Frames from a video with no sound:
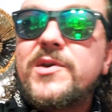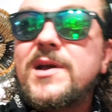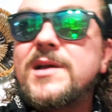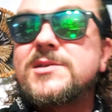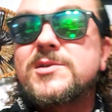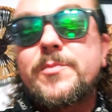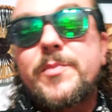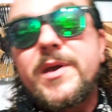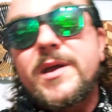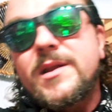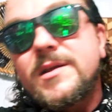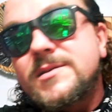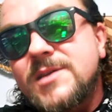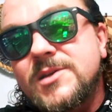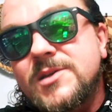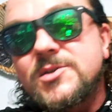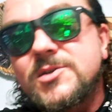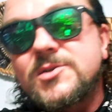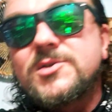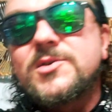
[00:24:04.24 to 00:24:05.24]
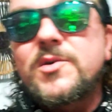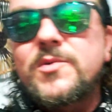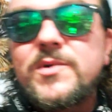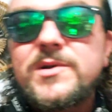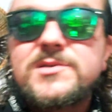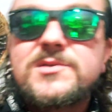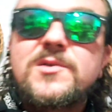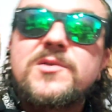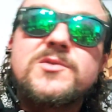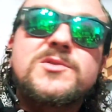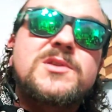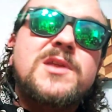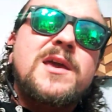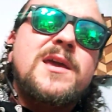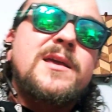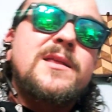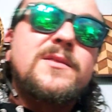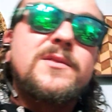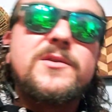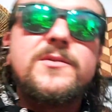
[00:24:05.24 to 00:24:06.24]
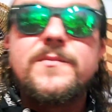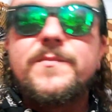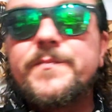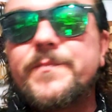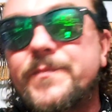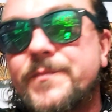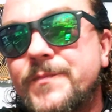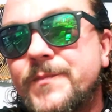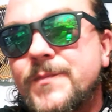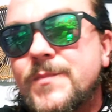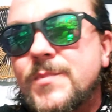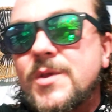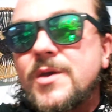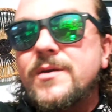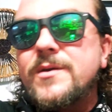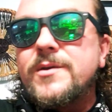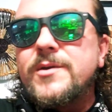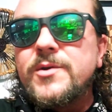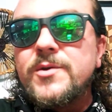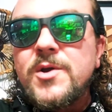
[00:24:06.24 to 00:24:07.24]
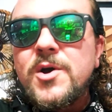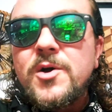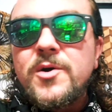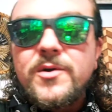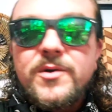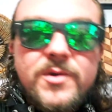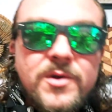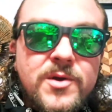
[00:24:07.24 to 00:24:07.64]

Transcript: guys are paying attention to the ones that are staying, you know,